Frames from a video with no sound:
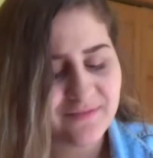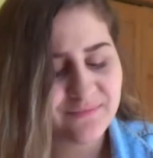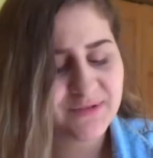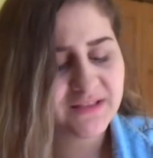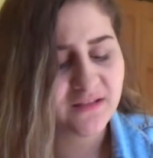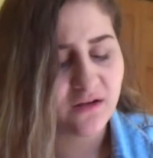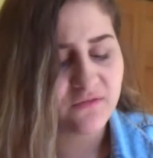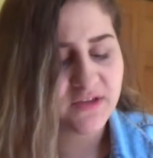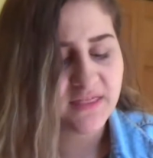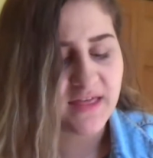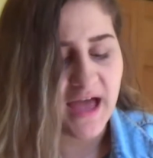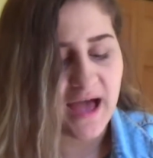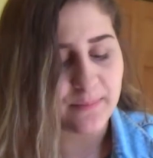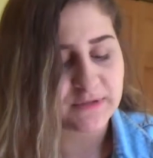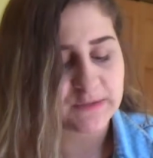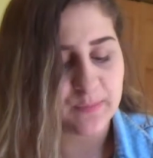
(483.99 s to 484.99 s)
I've been loving the
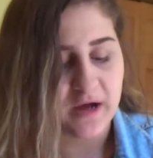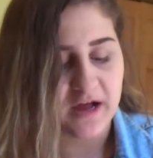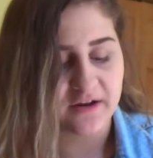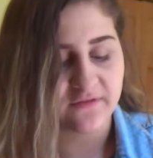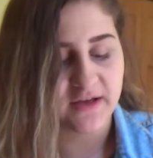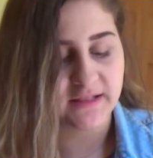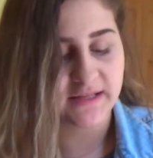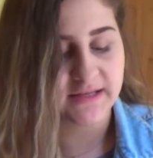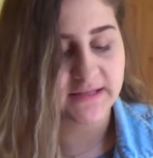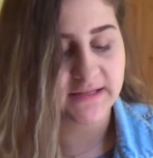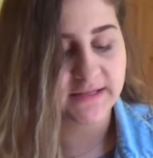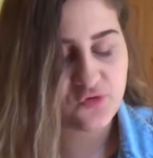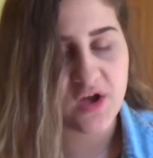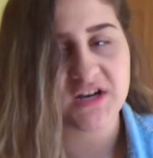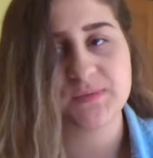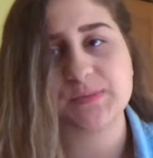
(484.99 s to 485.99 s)
app Spotify lately,
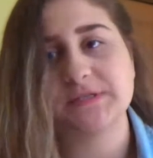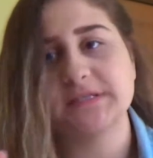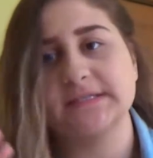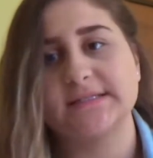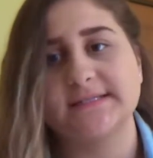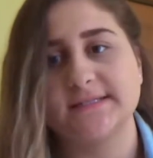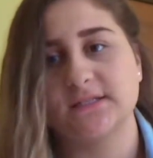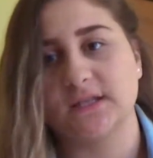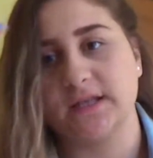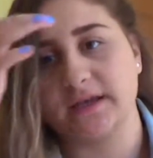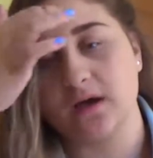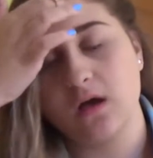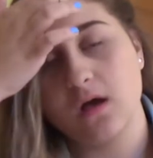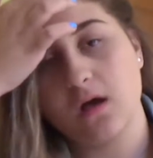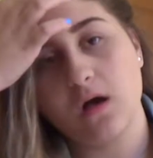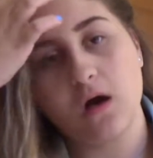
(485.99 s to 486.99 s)
so I've just been listening to like
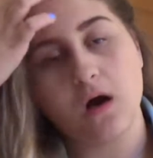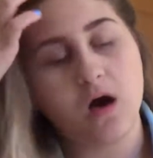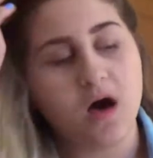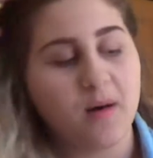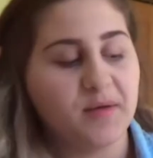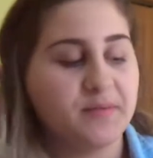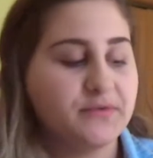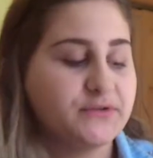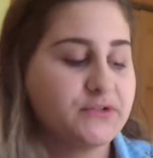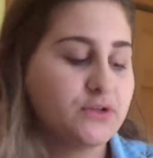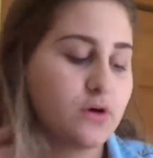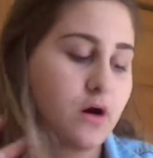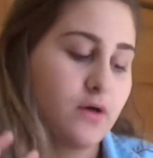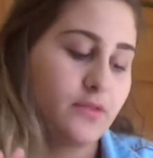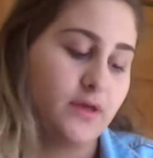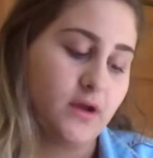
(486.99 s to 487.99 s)
all my
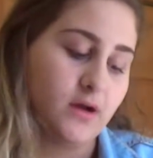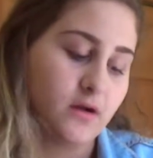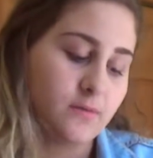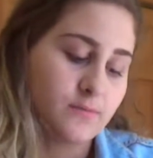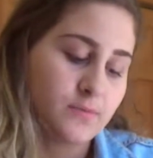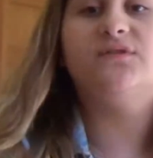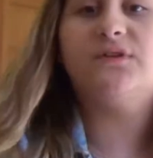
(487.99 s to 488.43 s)
music on there.